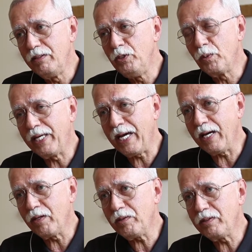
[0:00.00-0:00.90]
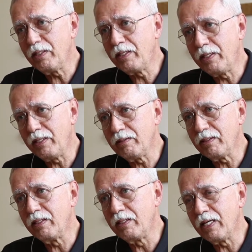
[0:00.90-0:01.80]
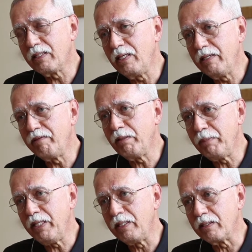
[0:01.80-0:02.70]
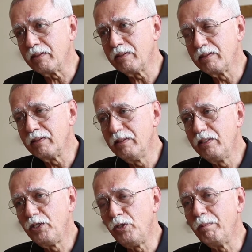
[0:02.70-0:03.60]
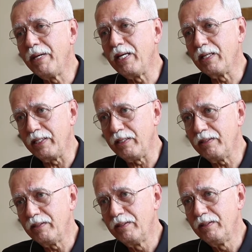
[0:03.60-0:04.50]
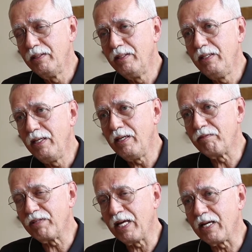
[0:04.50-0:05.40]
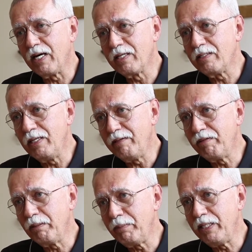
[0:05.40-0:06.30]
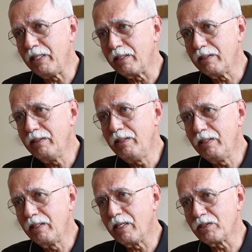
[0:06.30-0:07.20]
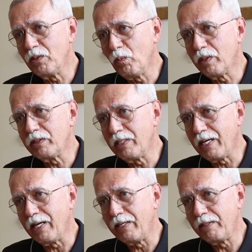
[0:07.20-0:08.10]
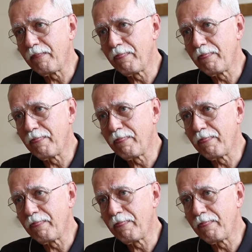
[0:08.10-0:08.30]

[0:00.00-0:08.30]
You cannot kill another living being humanely if that other living being doesn't want to die.